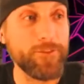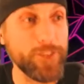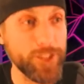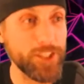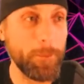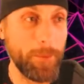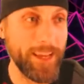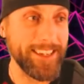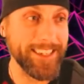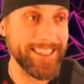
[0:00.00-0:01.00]
for just a
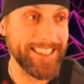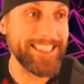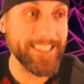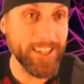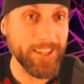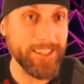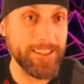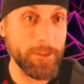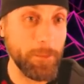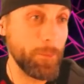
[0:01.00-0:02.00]
bit because it's disgusting
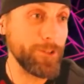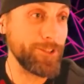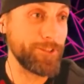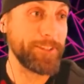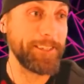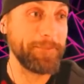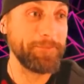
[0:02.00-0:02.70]
to me personally.